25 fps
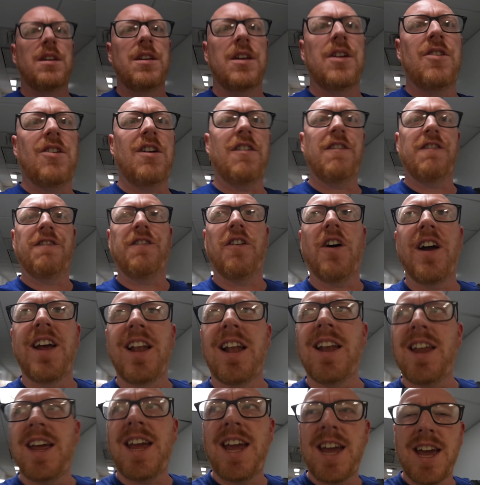Right,
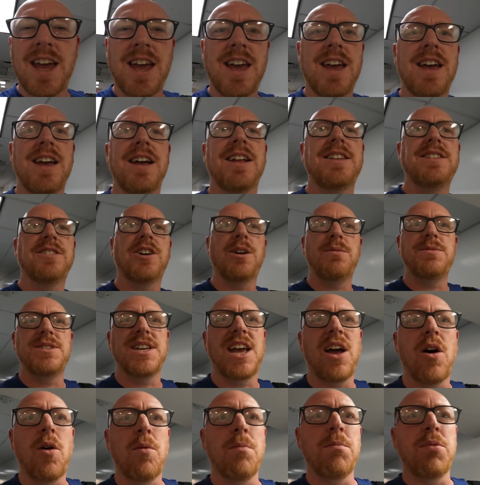finally, time to
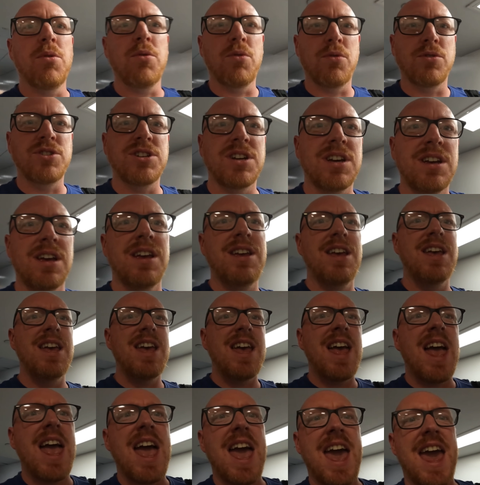get on board
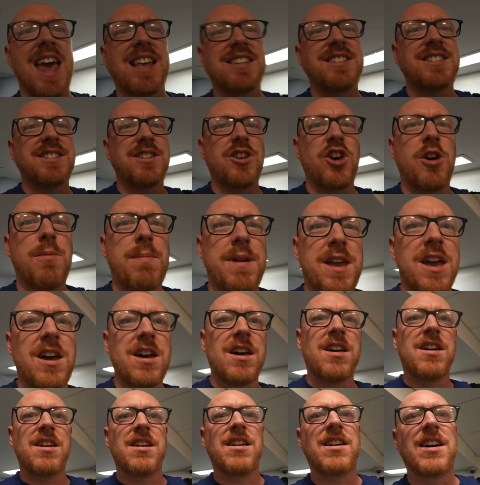Air Serbia.
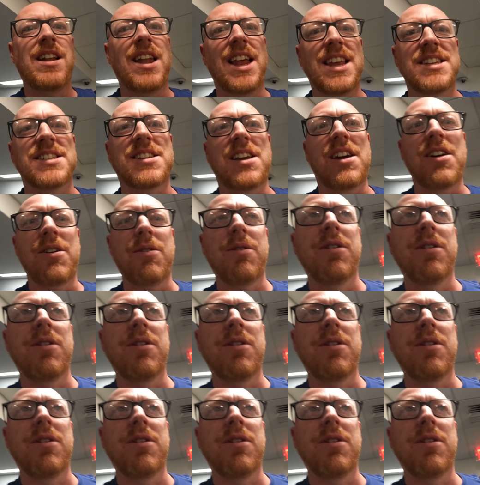Let's go.